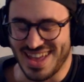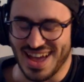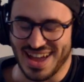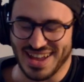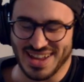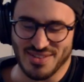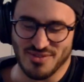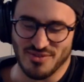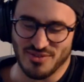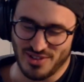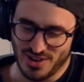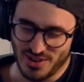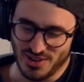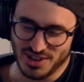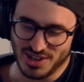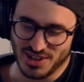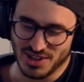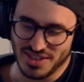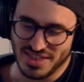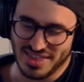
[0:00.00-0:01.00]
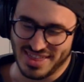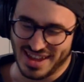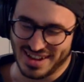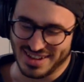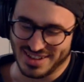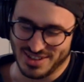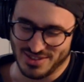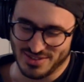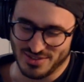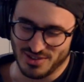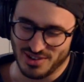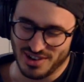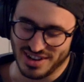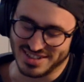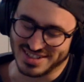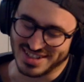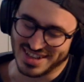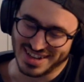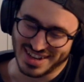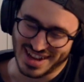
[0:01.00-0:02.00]
I am very good, thank you for
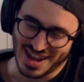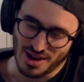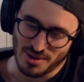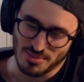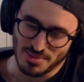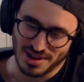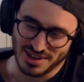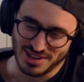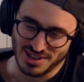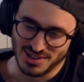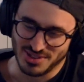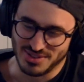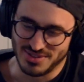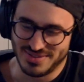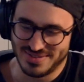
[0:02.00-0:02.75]
asking. How about you?